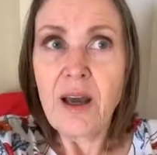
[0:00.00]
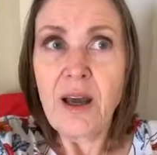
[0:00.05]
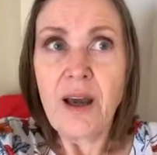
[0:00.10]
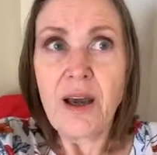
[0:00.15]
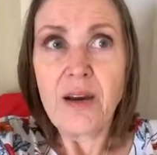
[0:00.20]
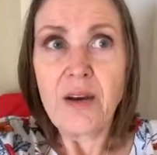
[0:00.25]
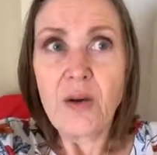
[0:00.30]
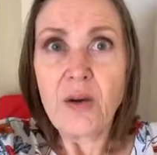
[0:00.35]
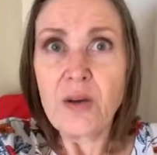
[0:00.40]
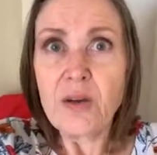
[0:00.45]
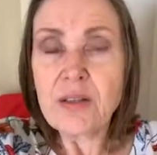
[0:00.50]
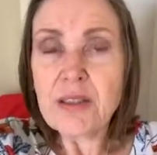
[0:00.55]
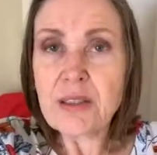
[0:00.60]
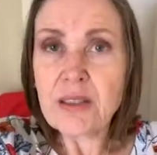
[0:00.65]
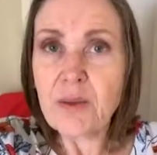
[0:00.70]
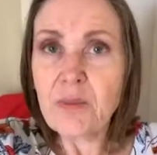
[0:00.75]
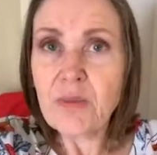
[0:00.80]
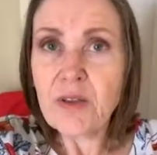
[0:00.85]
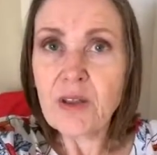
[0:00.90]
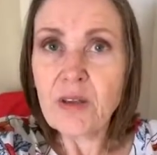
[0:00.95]
and I heard
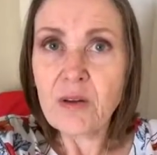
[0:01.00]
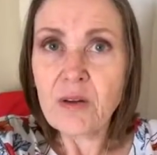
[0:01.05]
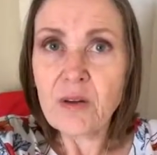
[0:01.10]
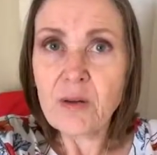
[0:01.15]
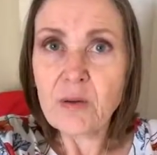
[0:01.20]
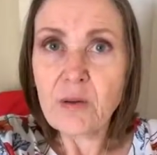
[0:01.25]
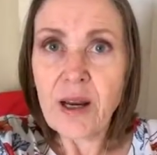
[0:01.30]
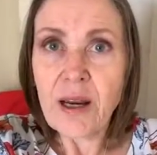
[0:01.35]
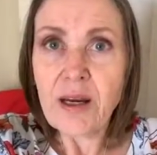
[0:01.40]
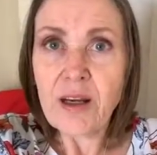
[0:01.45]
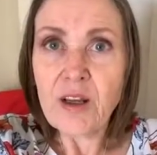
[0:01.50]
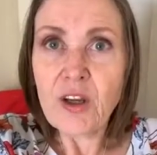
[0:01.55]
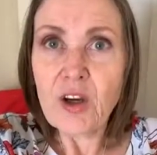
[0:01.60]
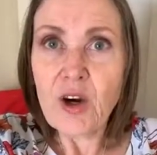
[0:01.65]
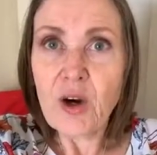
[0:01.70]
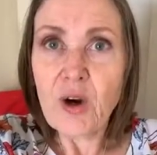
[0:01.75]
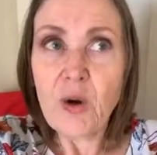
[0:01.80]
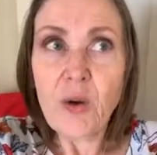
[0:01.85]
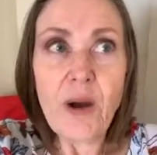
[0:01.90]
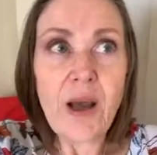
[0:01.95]
something on the
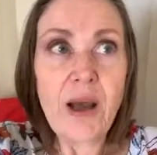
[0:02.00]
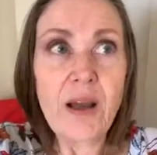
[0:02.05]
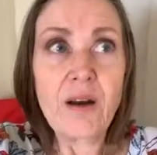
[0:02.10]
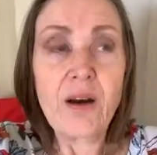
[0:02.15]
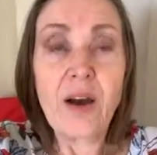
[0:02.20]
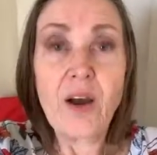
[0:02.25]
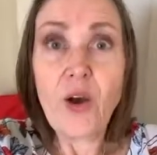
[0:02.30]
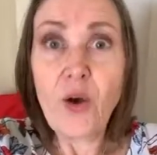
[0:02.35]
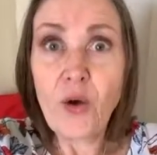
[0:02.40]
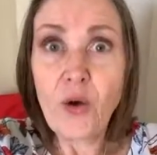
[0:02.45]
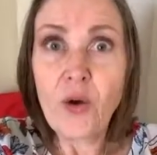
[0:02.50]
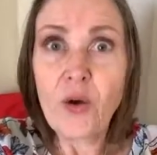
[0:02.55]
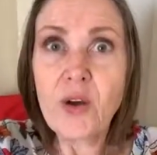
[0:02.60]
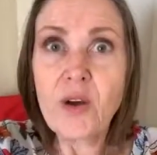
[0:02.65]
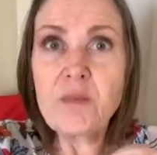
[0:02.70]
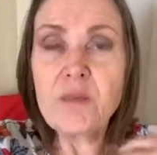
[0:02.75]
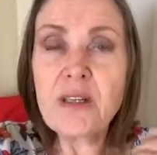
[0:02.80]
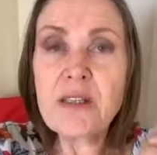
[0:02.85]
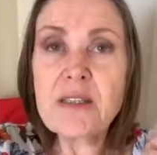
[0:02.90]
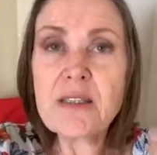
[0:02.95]
radio and I heard
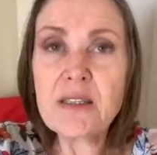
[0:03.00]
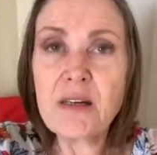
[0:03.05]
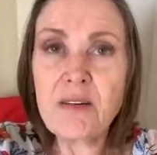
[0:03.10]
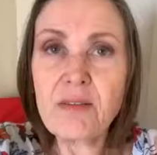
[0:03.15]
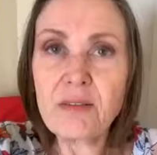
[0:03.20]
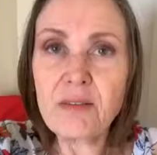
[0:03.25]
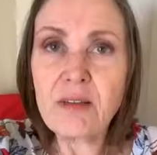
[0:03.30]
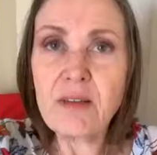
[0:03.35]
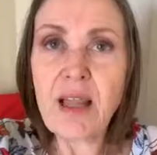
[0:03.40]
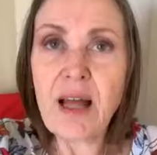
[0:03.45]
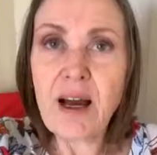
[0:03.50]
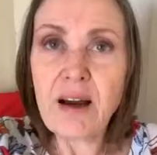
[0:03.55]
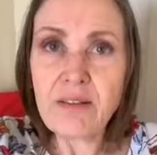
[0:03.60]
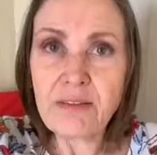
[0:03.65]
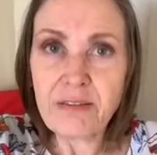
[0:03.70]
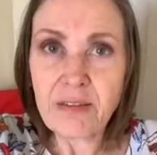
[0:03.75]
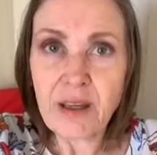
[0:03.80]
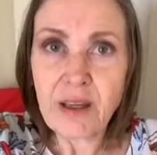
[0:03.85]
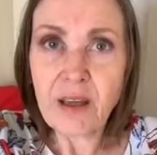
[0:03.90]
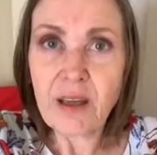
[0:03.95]
myself
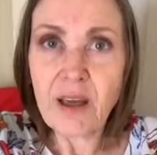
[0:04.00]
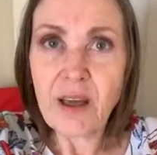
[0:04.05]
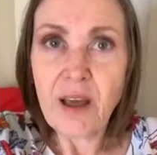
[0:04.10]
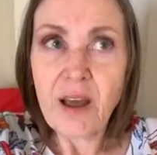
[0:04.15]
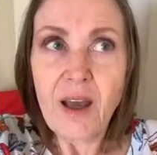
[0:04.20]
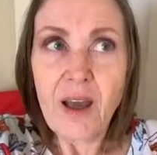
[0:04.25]
laughing